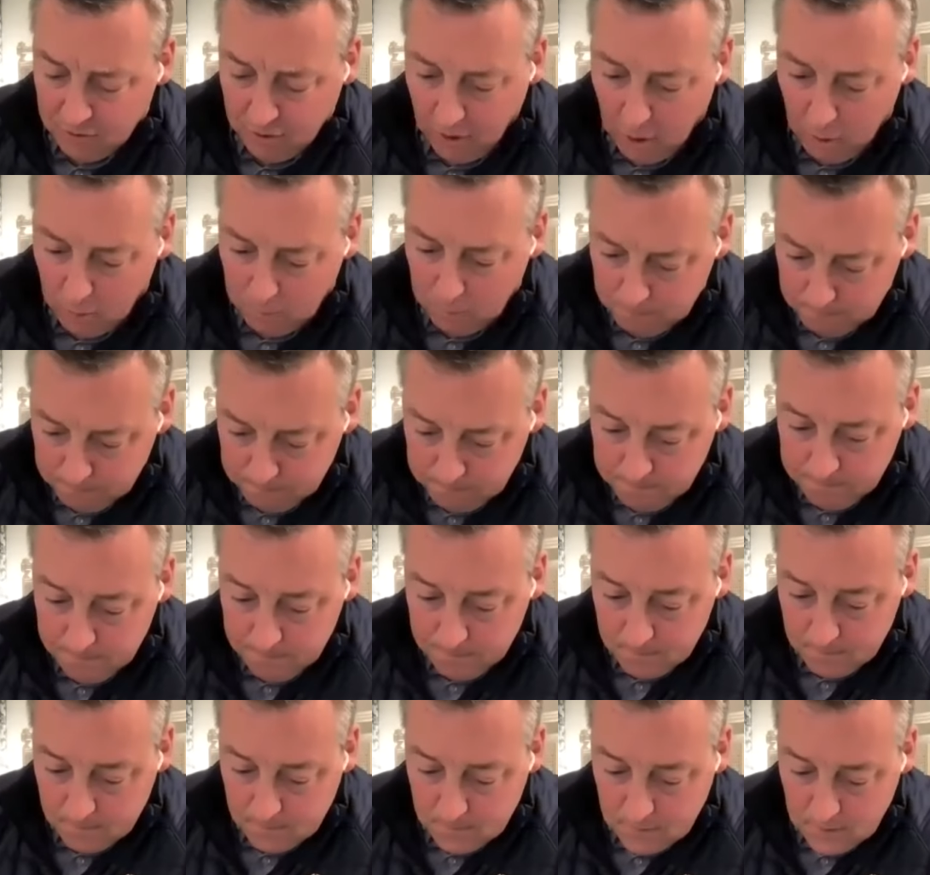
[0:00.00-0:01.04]
So
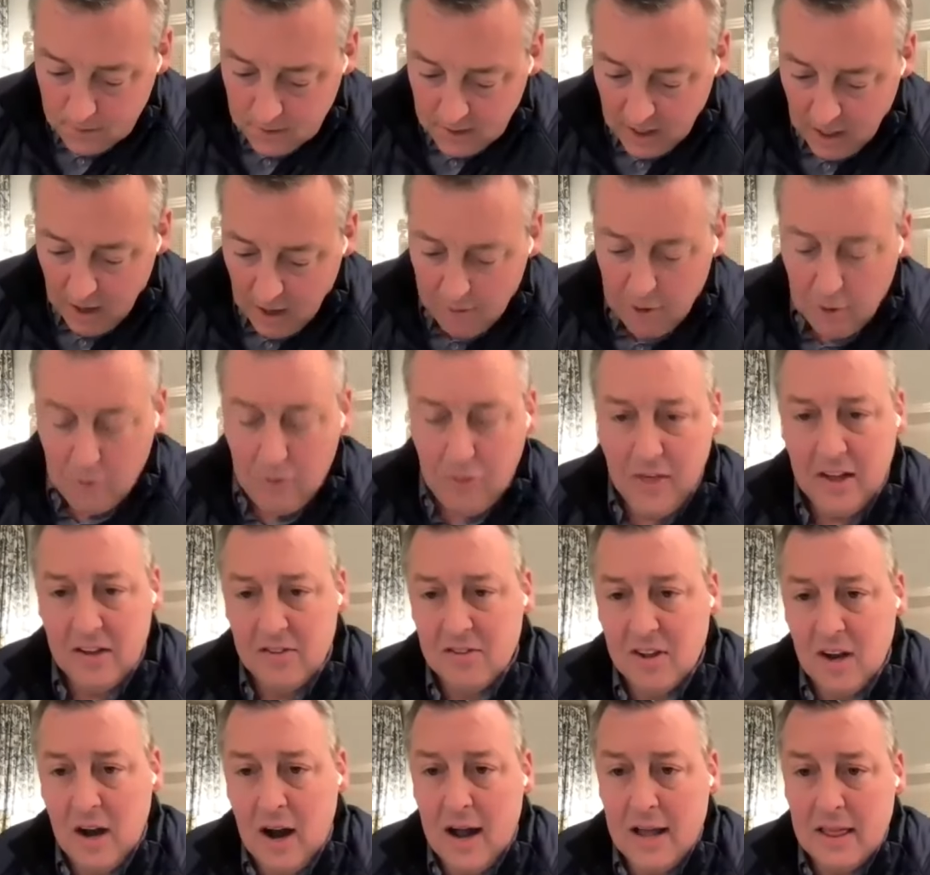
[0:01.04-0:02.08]
the other
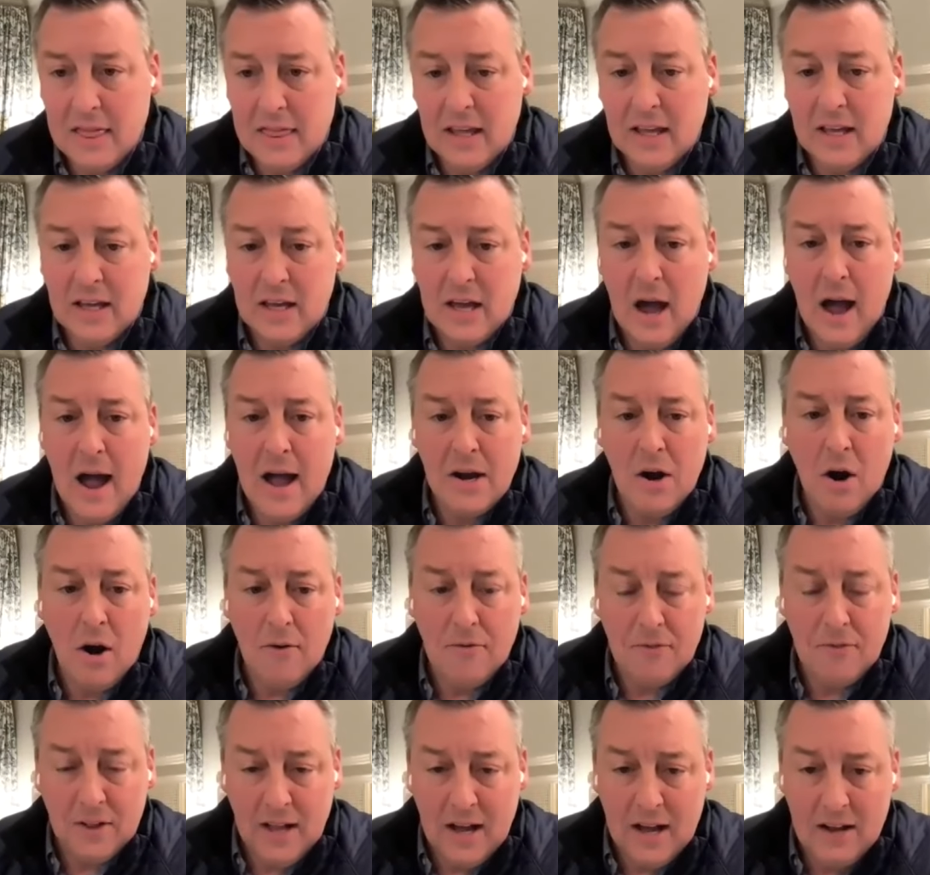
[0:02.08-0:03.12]
things that I think guide
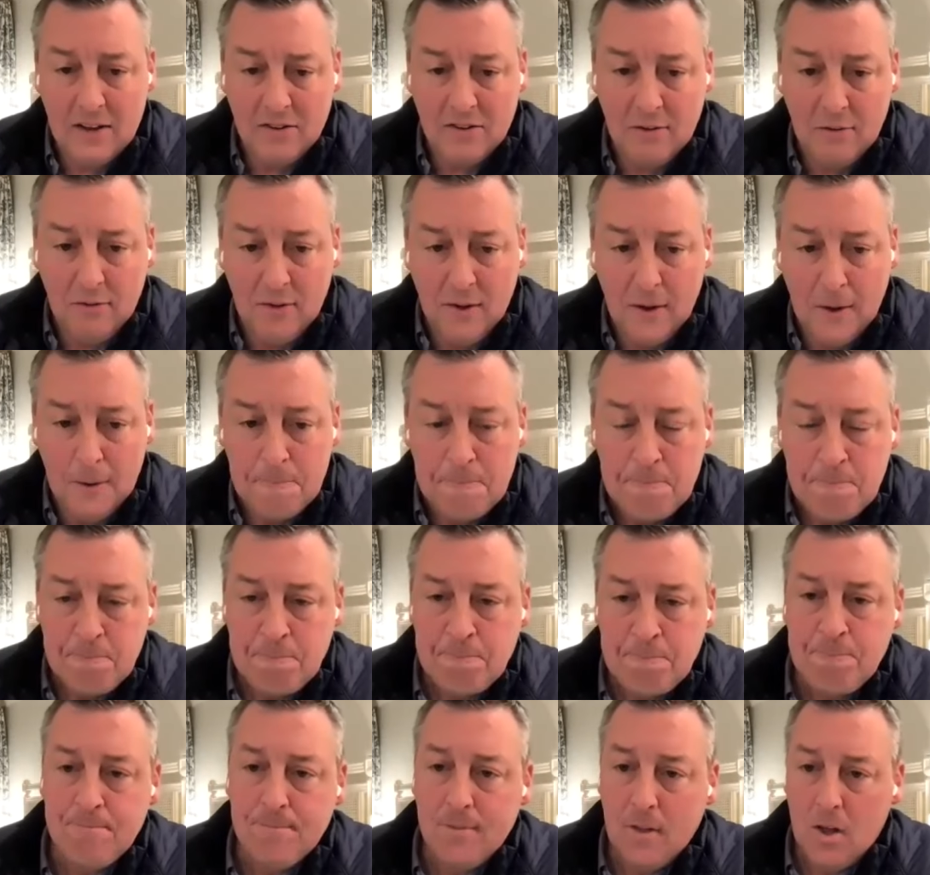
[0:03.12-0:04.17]
our philosophy
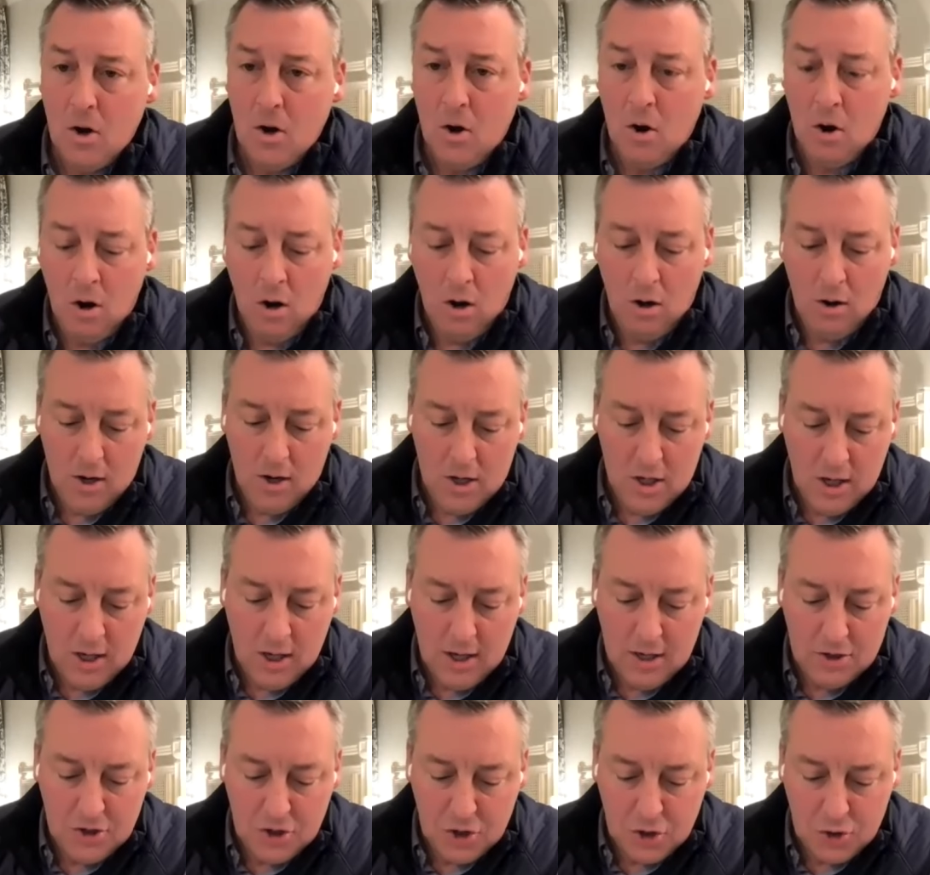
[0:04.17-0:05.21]
are
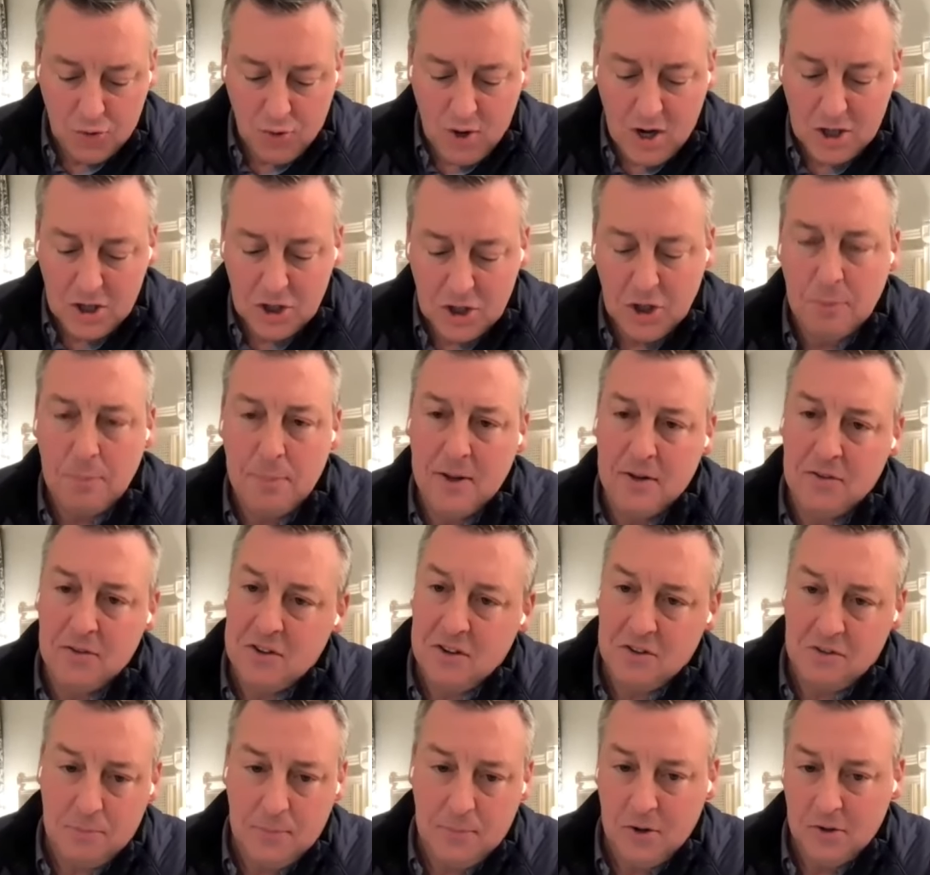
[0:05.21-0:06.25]
uh, structured
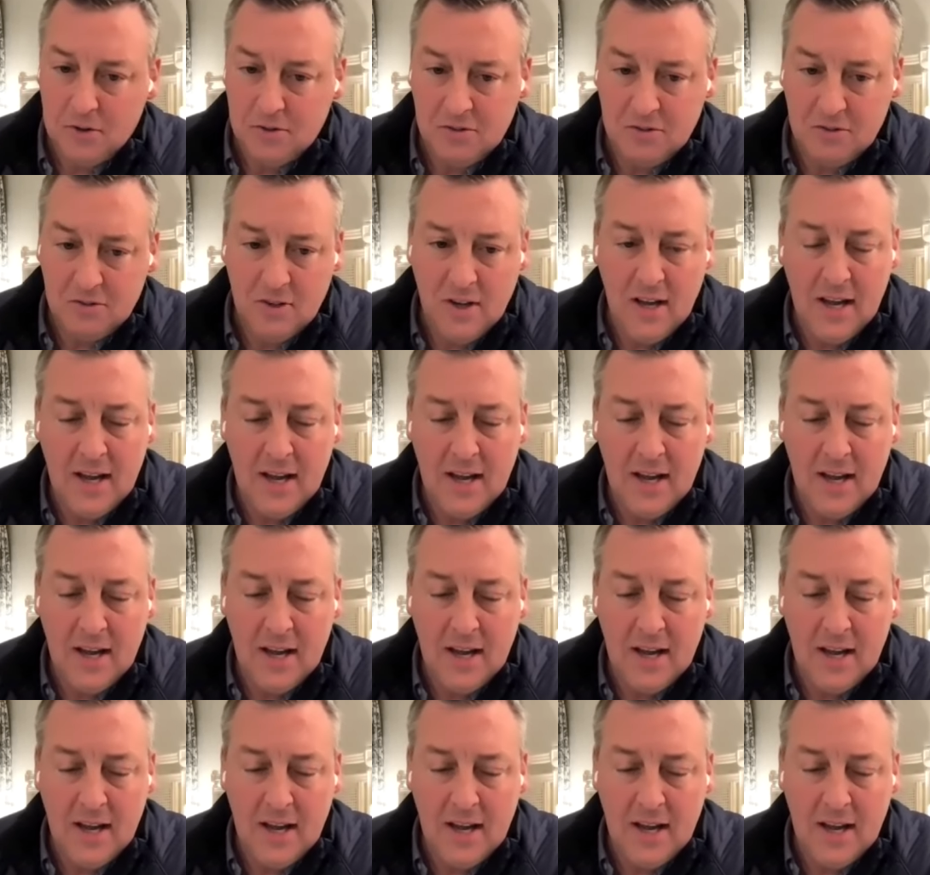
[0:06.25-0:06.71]
business books.